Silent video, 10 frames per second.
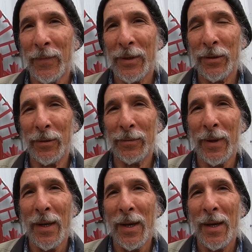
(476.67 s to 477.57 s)
So
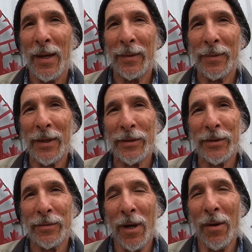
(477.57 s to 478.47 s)

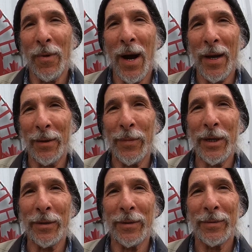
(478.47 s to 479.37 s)
that's not why I'm
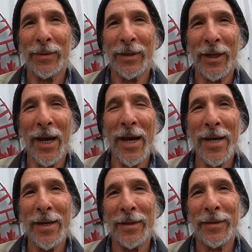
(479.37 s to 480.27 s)
here
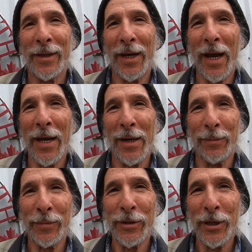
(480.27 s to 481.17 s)
today. Today
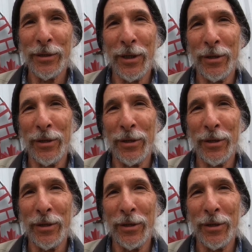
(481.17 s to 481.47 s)
I'm just